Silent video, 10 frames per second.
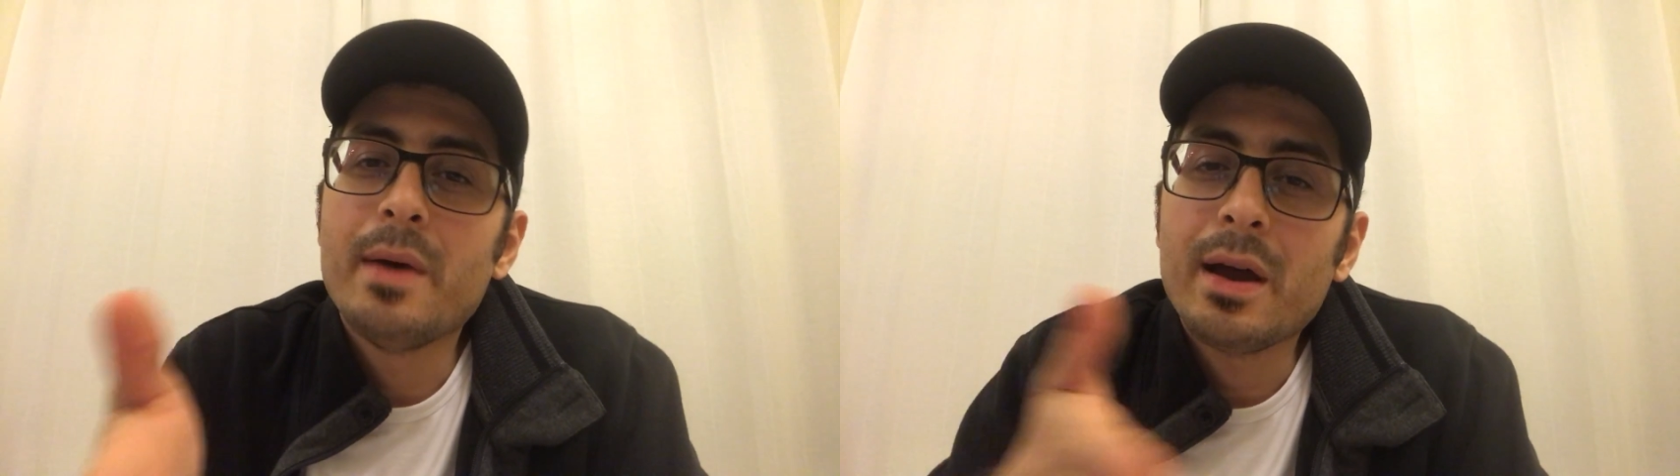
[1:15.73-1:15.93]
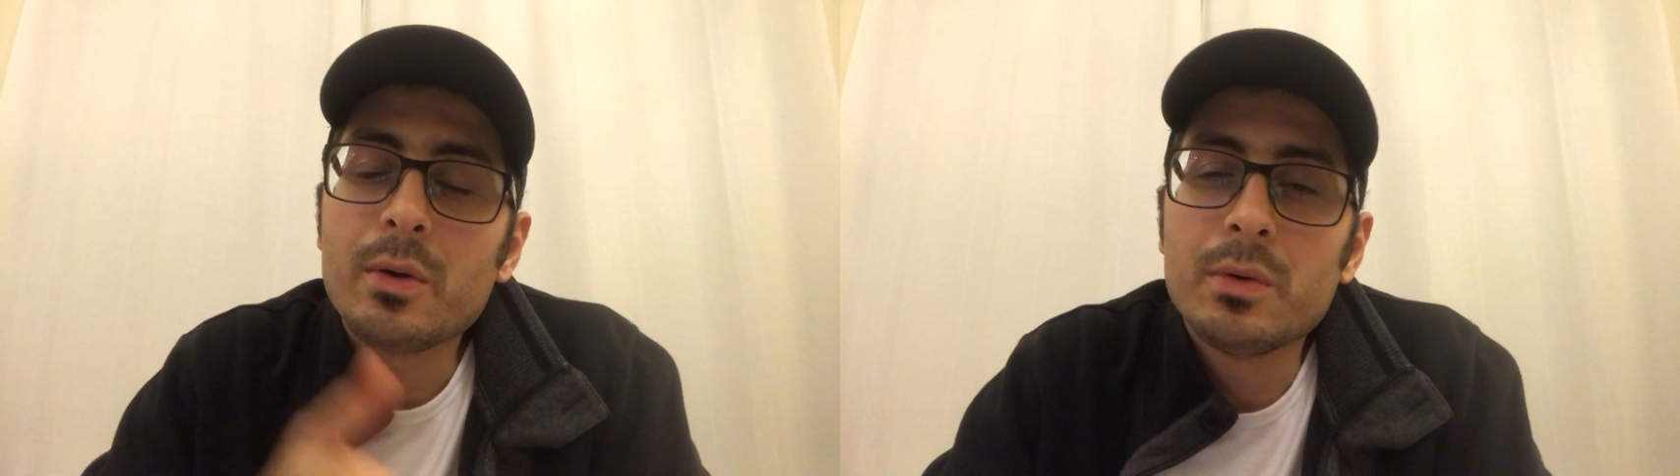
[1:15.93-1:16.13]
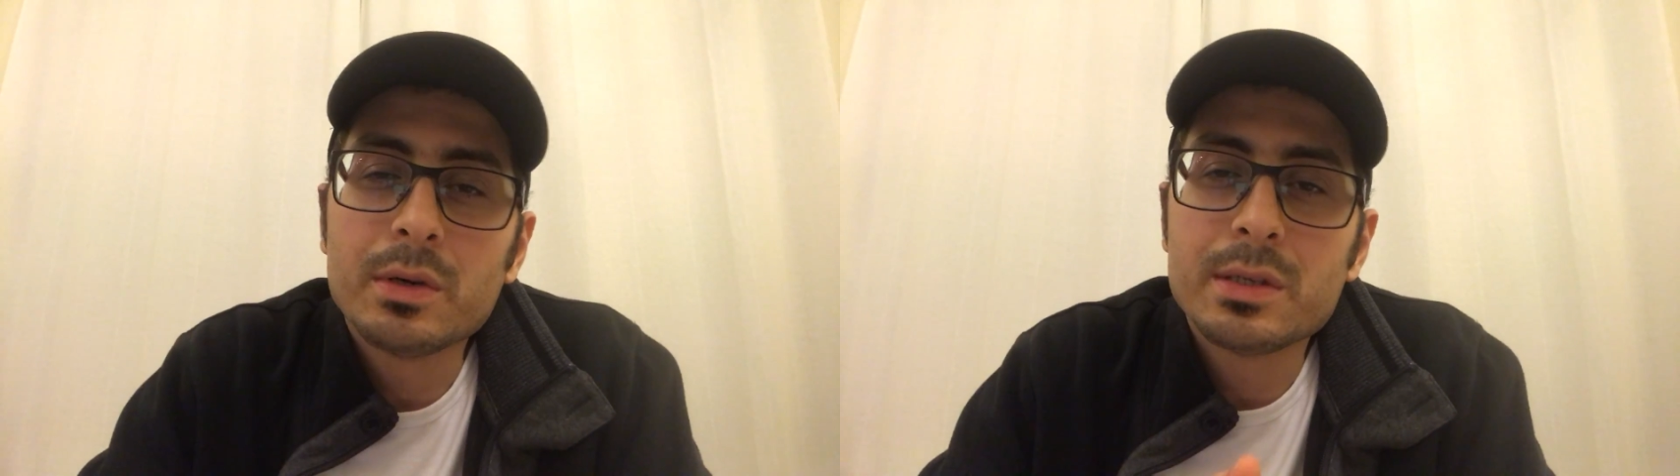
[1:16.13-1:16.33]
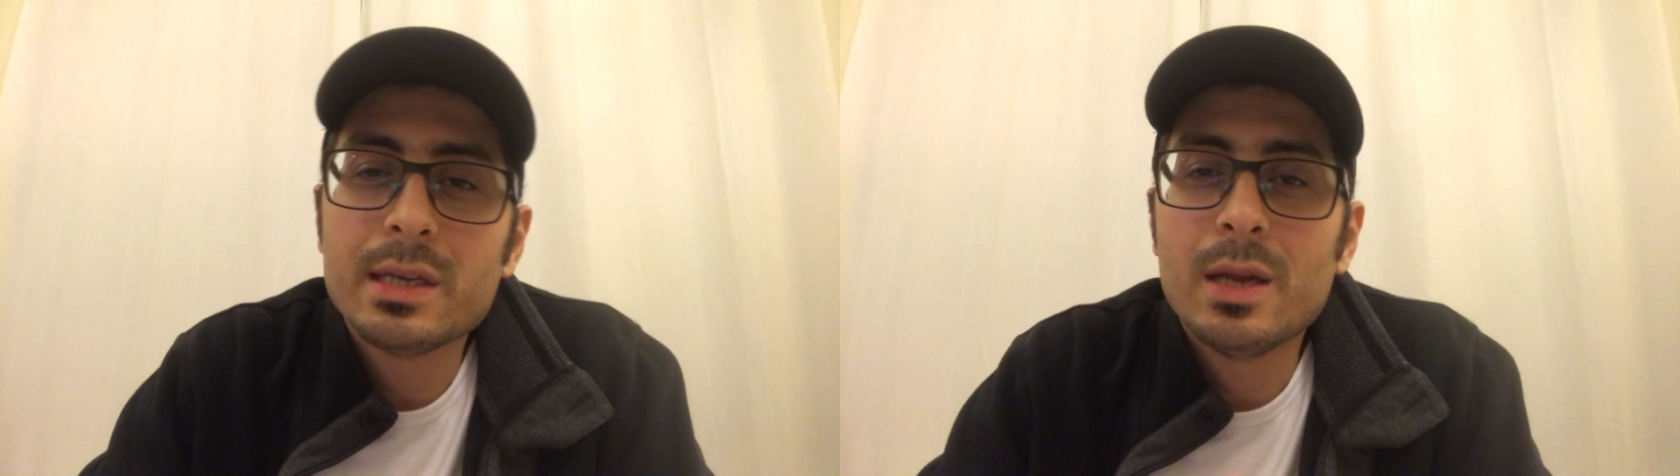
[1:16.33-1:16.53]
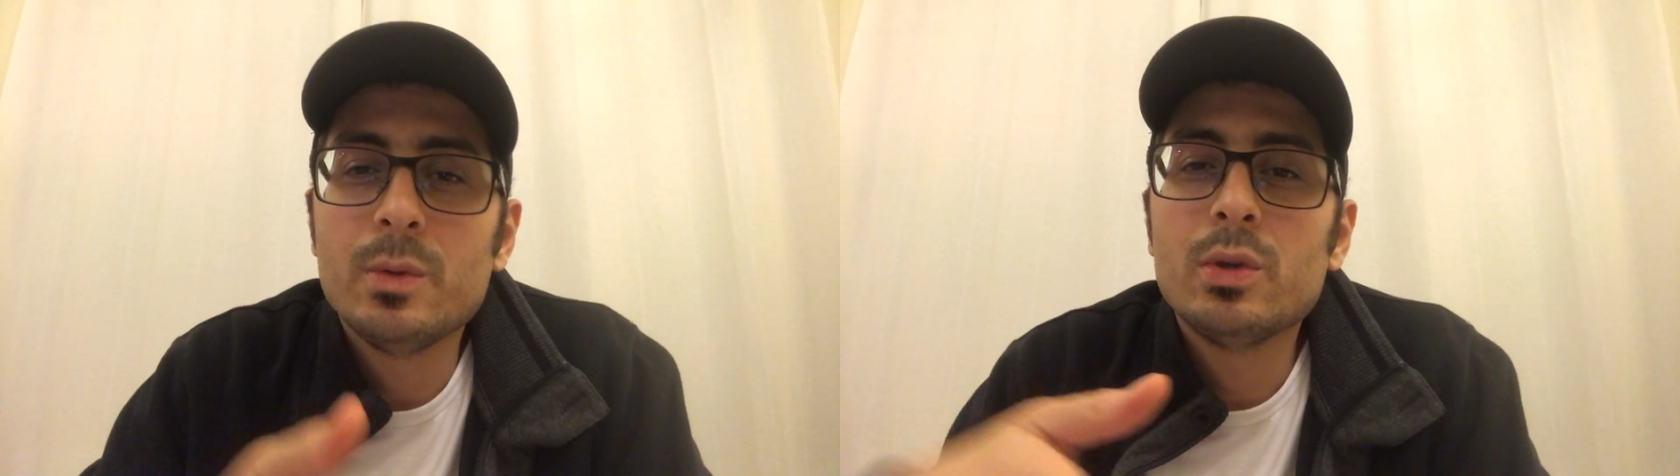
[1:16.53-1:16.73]

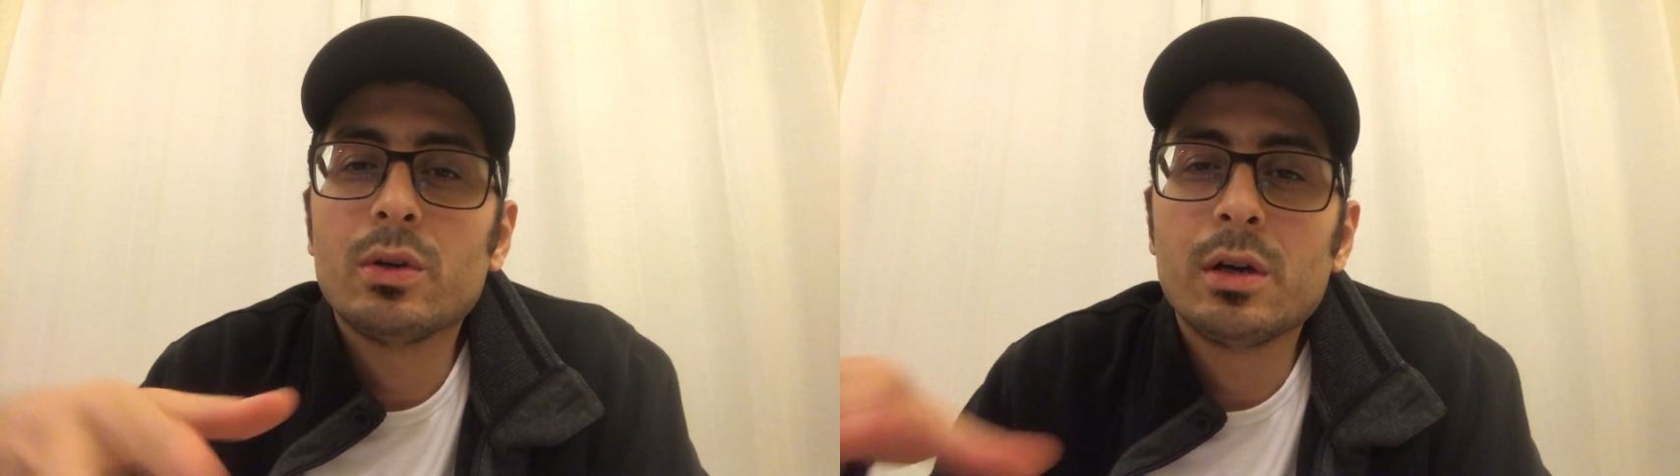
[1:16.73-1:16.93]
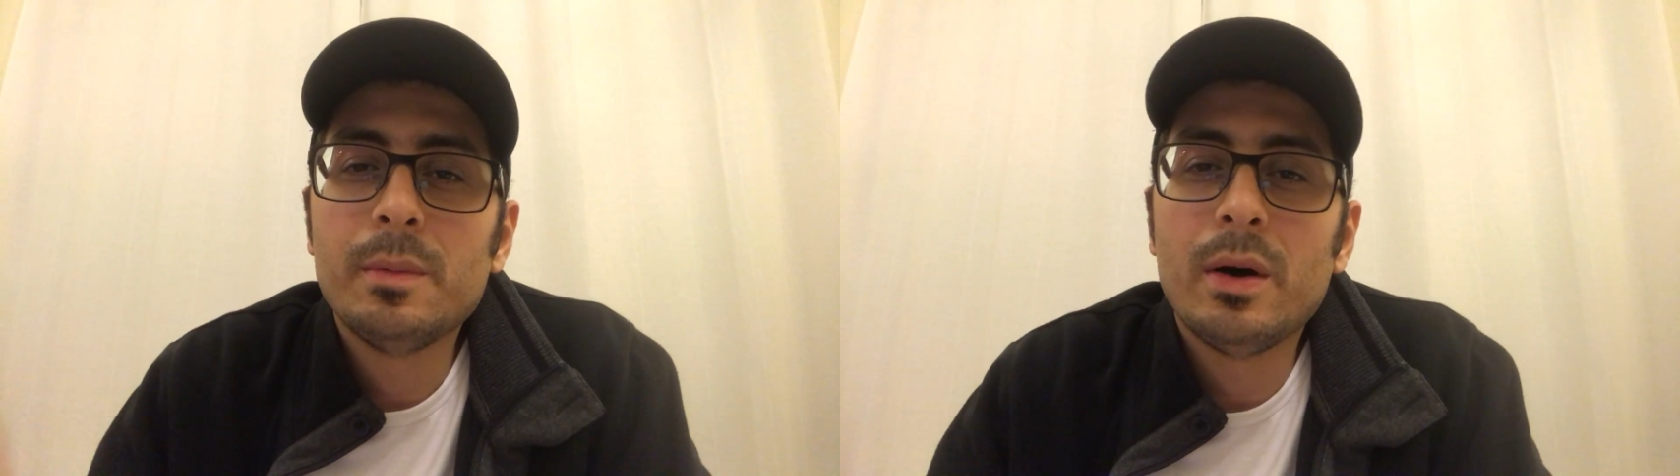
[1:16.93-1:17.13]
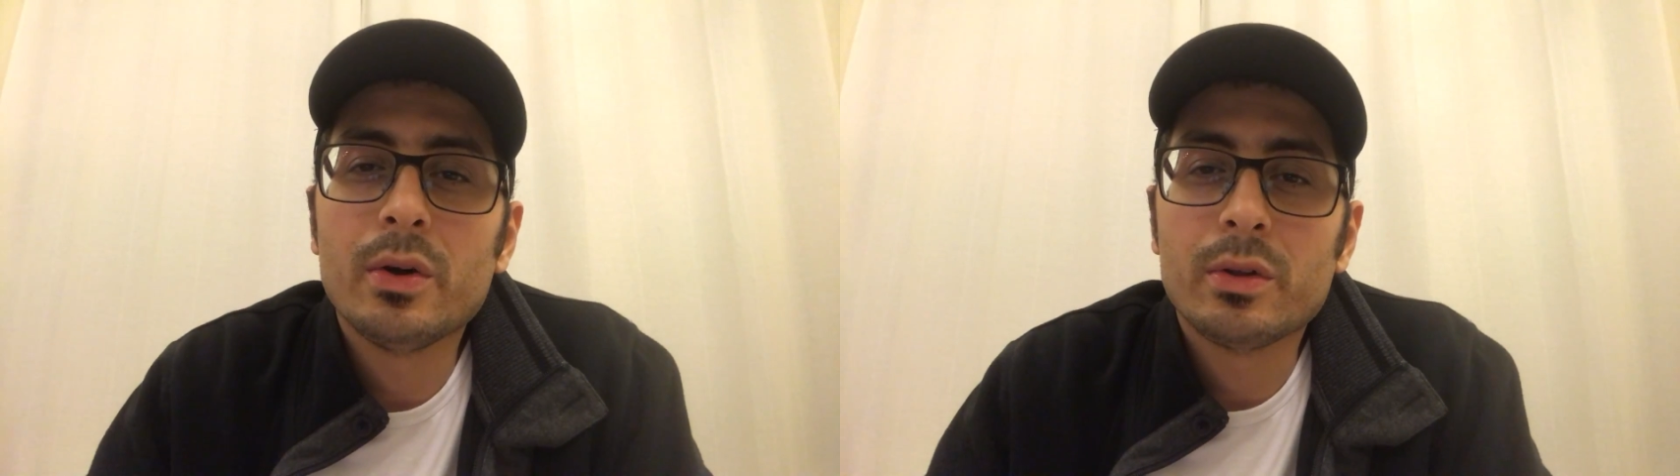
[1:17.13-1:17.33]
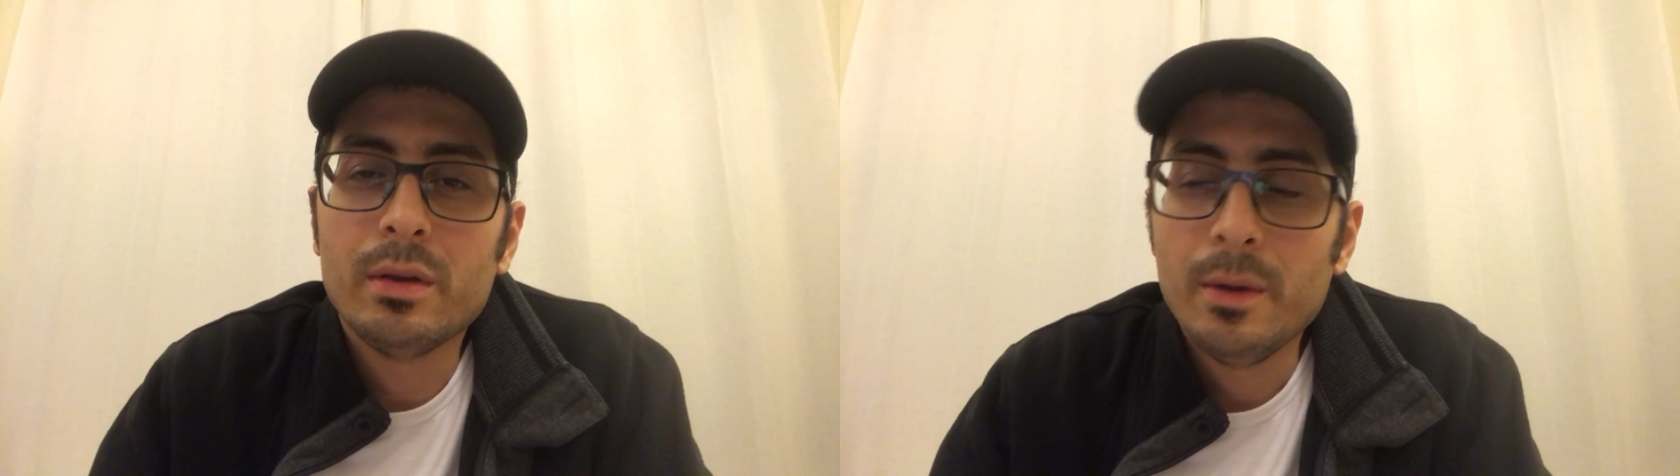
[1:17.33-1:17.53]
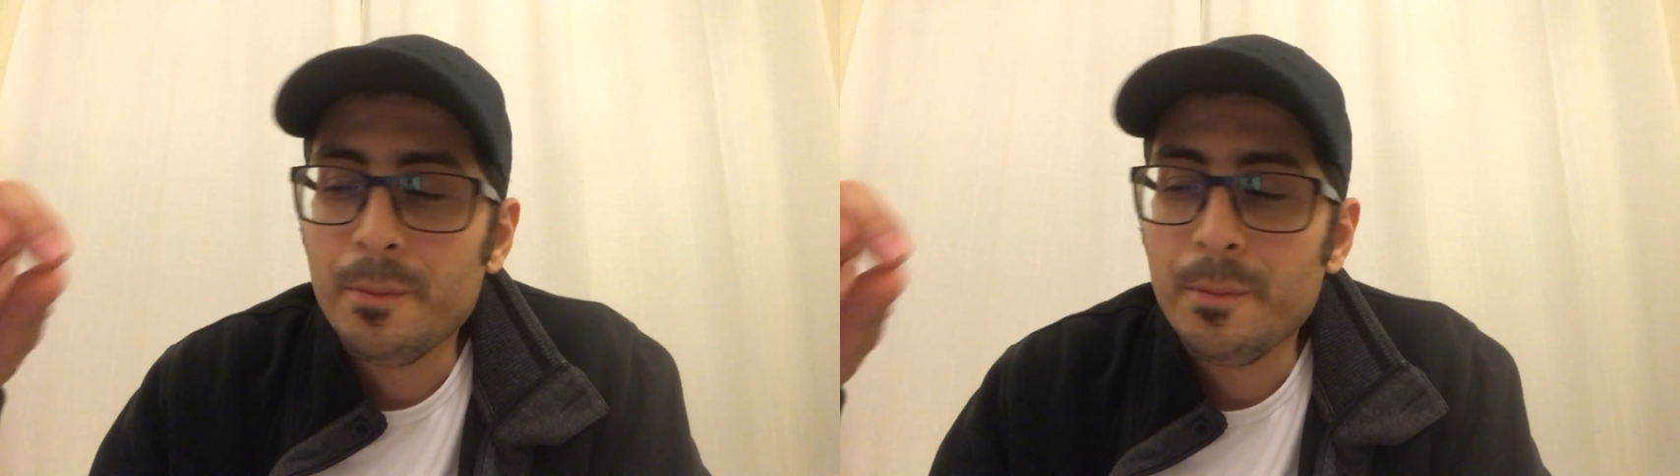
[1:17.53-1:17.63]
backwards and we talk about